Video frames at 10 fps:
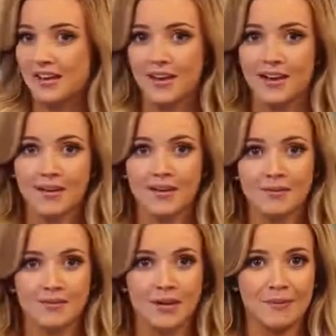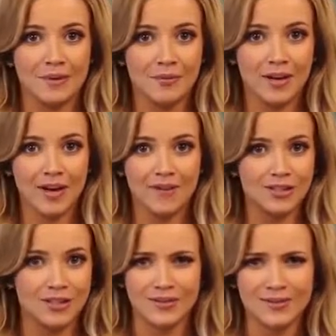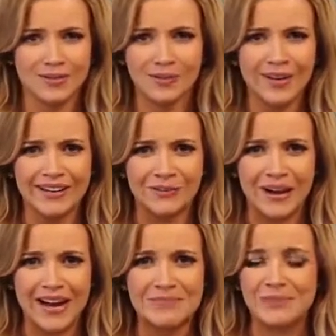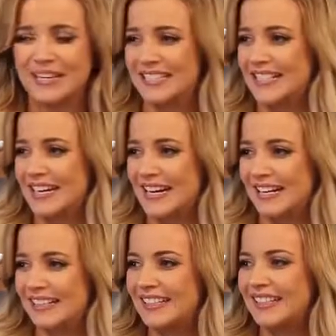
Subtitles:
and maybe we have a chance to win, right? But I